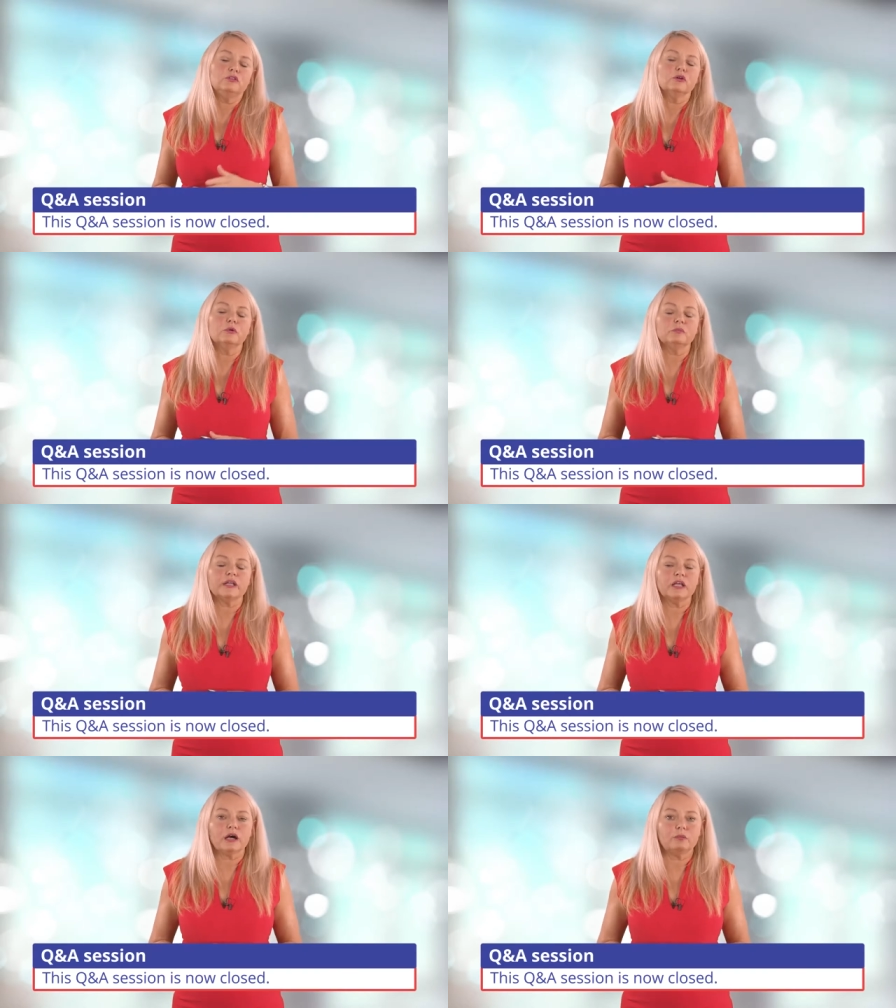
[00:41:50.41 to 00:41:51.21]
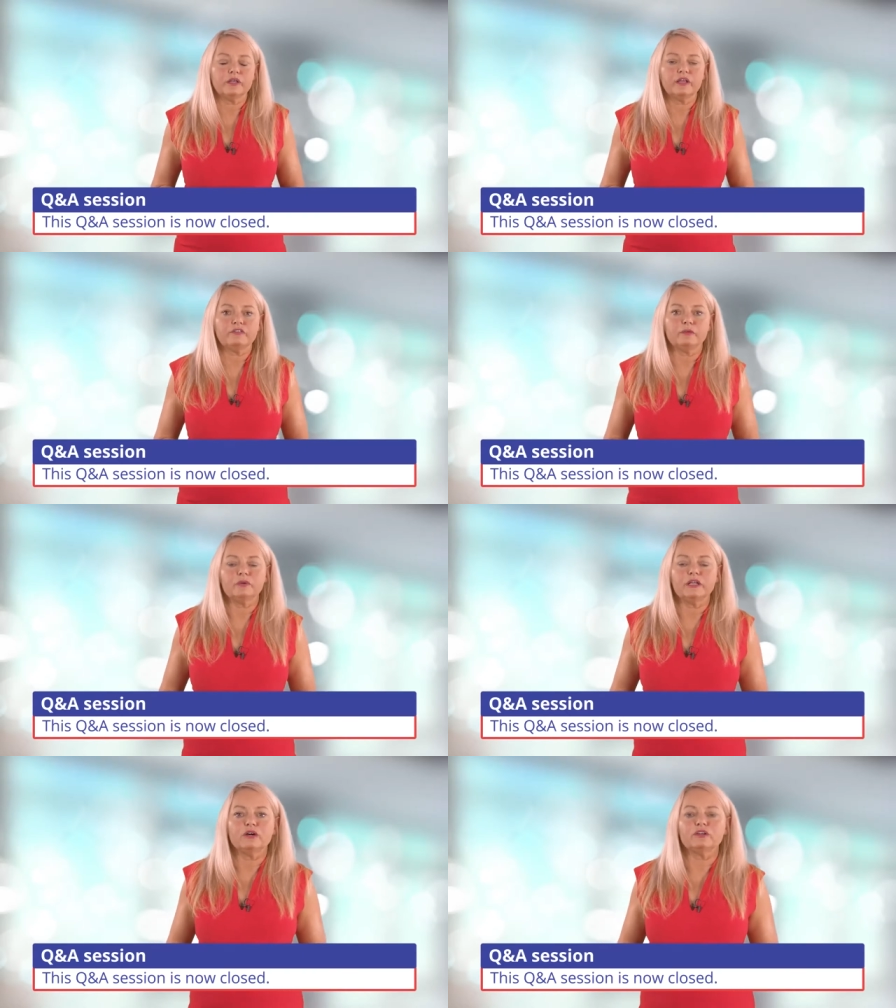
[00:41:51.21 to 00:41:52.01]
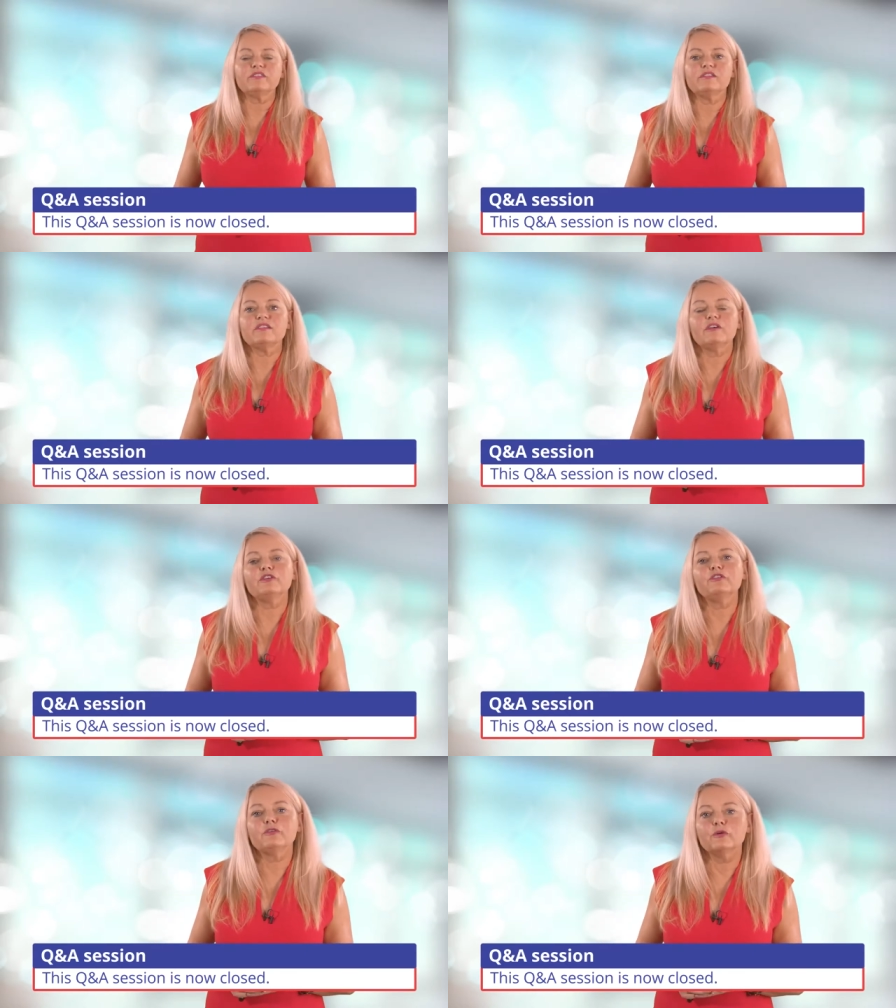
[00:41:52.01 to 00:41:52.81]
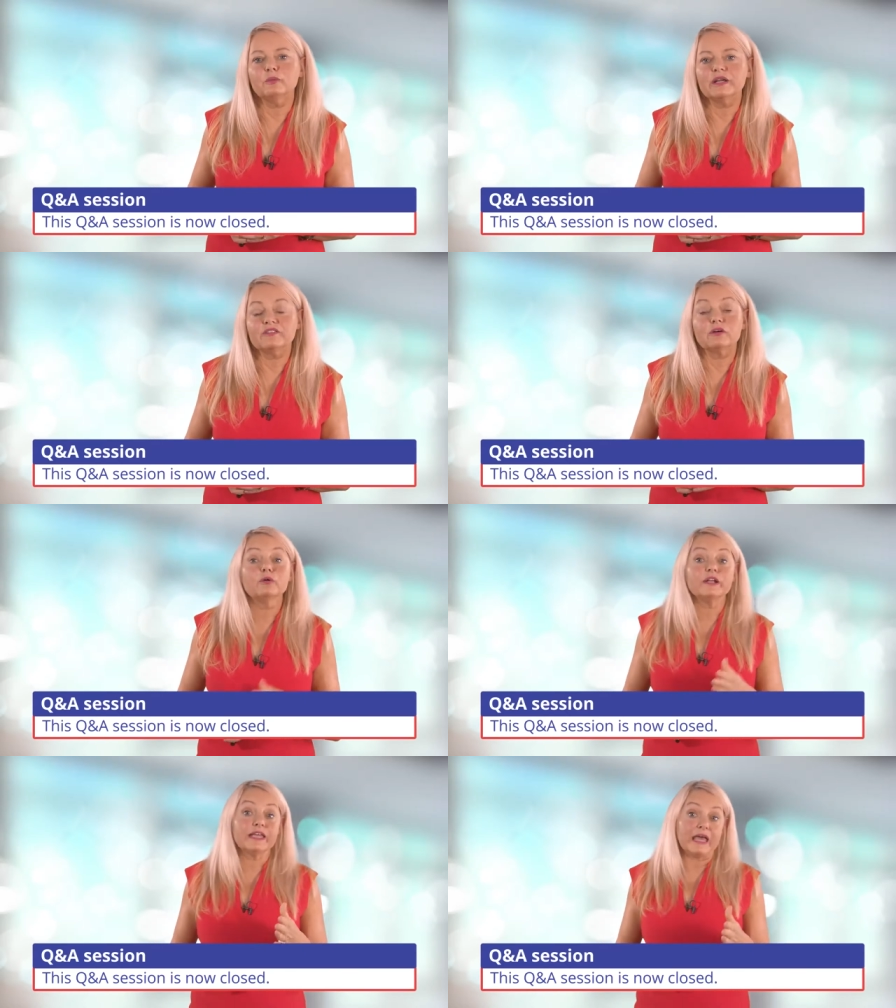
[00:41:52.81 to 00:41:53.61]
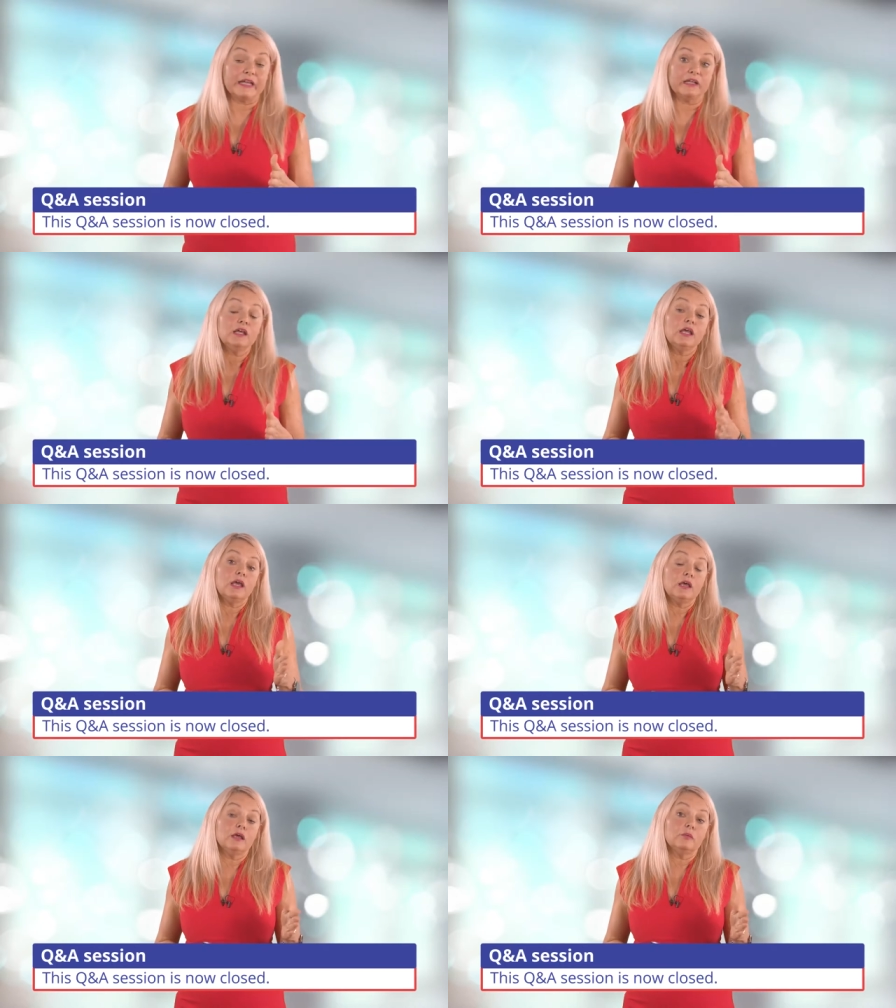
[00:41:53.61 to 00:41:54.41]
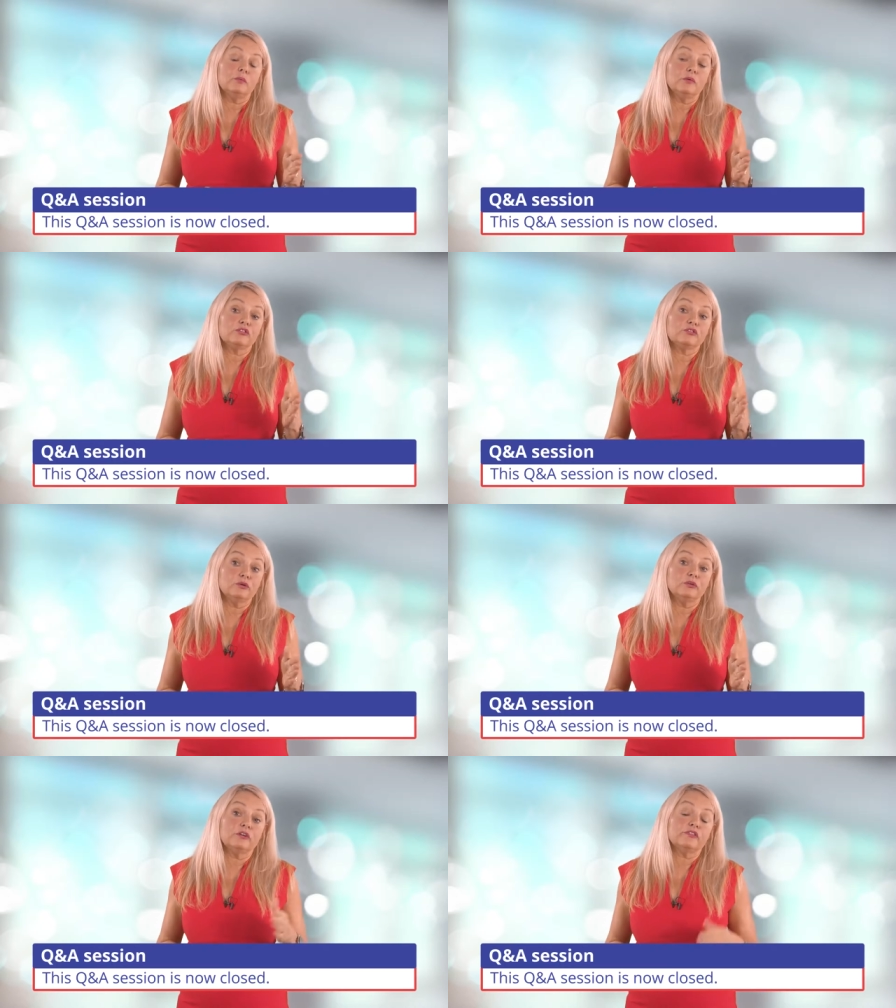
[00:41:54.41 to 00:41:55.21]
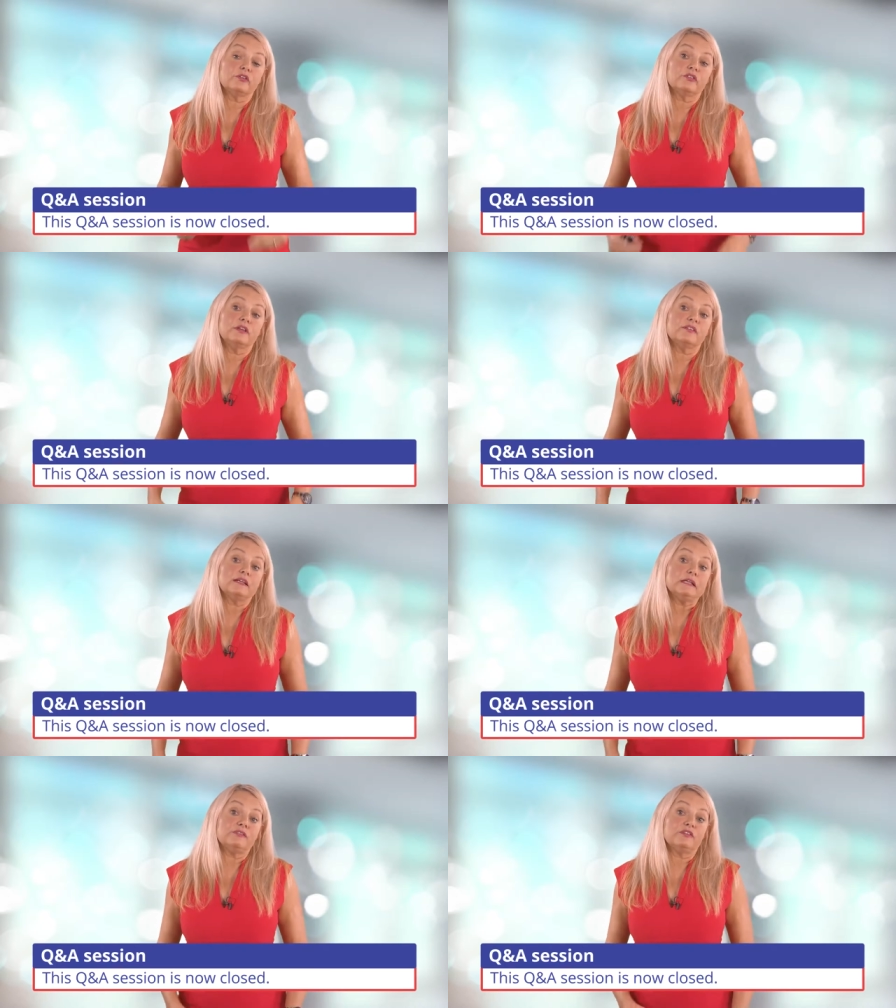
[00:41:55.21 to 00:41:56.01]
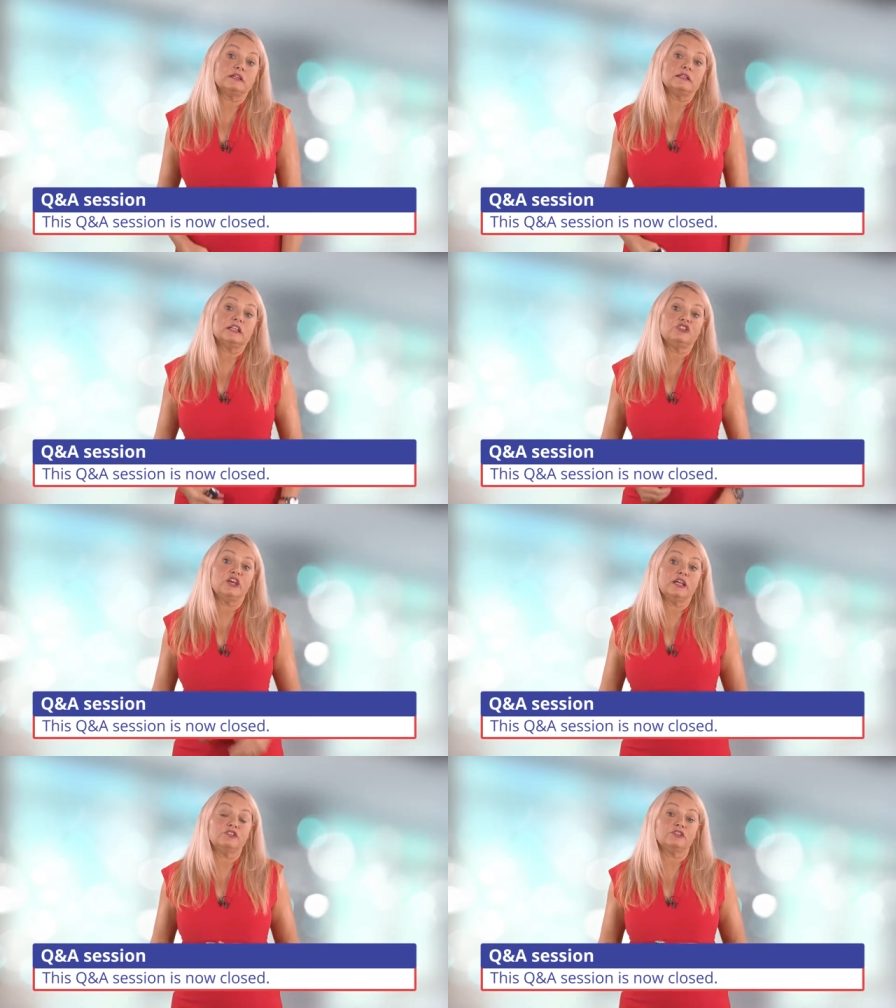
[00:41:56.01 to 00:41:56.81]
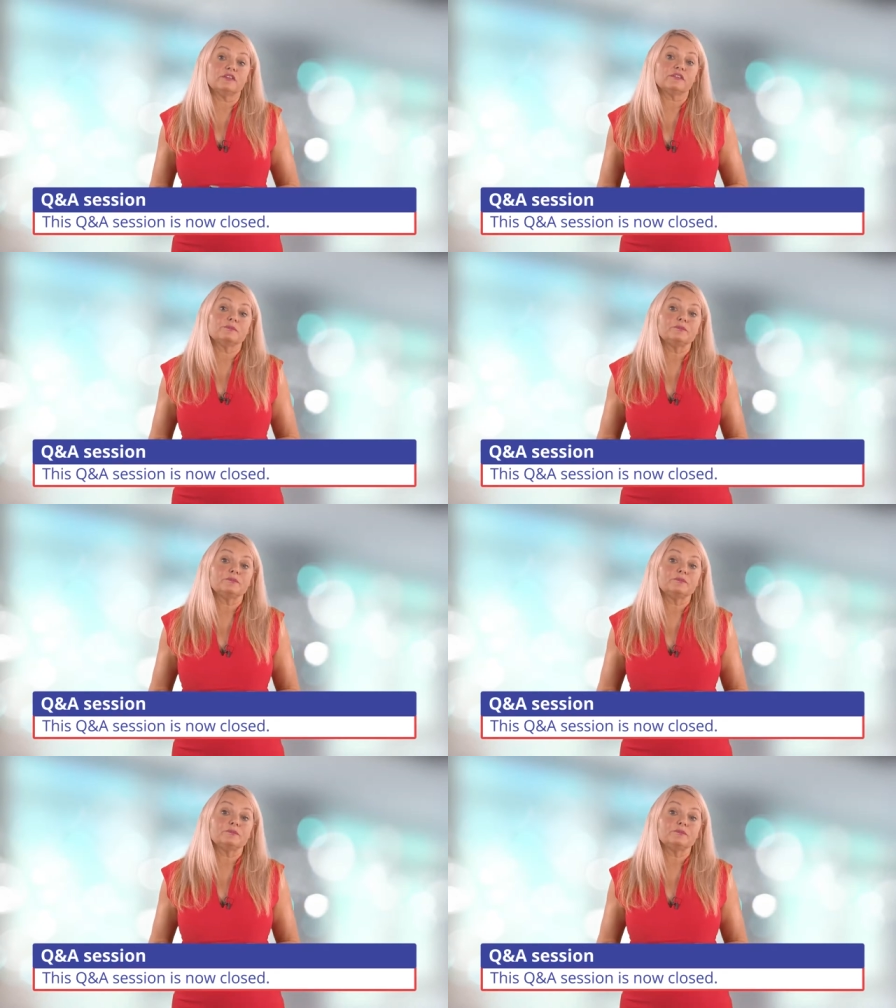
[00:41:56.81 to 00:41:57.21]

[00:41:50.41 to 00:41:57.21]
Normally, I will, if I'm being honest, it's every four weeks or again, um, sooner if something significantly changes.